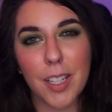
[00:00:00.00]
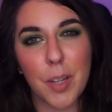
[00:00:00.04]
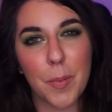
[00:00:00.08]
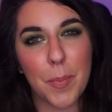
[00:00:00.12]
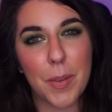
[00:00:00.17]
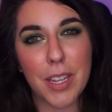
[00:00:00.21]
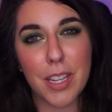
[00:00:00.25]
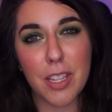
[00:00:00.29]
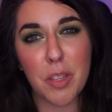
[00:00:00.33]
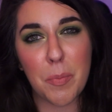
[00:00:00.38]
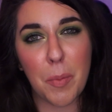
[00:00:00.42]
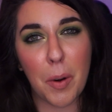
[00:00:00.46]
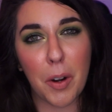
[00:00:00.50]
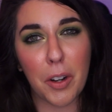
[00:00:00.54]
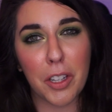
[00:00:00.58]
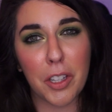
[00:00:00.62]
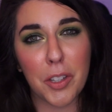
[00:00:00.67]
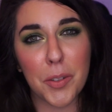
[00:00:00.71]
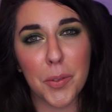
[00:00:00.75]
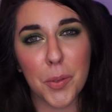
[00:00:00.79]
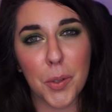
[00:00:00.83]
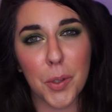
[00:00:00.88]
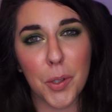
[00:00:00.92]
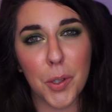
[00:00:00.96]
going to be in the
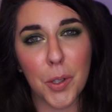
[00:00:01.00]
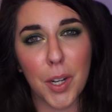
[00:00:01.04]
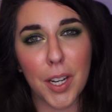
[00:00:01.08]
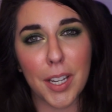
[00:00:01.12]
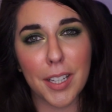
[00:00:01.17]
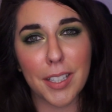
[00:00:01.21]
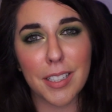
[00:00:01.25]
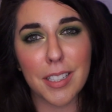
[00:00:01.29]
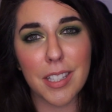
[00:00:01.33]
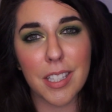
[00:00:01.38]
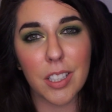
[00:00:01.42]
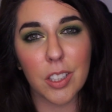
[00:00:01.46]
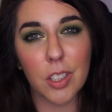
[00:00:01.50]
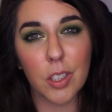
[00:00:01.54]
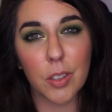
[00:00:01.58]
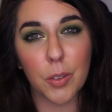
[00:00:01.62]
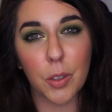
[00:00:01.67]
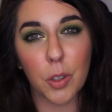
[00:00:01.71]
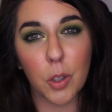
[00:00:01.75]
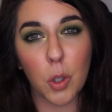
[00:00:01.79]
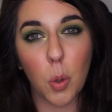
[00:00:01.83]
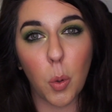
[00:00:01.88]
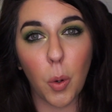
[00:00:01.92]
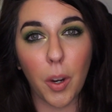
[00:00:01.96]
market for a concealer
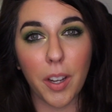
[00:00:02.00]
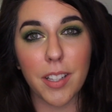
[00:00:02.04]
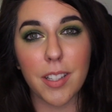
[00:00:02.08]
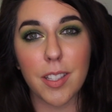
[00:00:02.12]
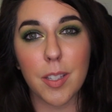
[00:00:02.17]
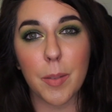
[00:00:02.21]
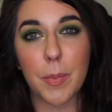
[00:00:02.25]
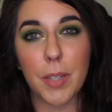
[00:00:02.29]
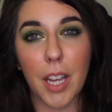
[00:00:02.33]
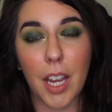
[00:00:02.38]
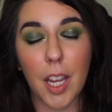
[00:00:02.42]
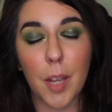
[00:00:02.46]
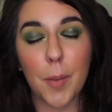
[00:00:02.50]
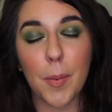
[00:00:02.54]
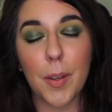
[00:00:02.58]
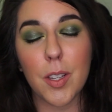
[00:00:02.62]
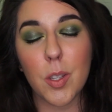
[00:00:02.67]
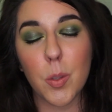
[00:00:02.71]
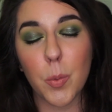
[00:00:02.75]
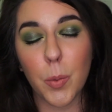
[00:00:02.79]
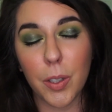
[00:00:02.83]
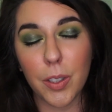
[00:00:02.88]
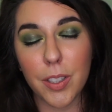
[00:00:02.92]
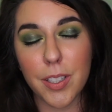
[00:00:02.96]
for quite some time
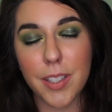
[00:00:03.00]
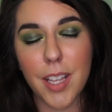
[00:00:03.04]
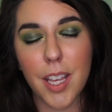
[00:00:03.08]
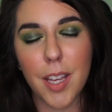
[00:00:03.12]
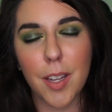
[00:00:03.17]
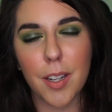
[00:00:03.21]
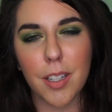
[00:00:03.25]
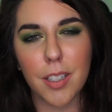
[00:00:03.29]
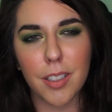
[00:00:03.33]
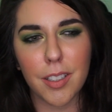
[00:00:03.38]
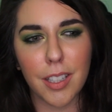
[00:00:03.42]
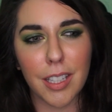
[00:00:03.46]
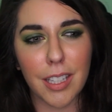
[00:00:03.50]
as well as that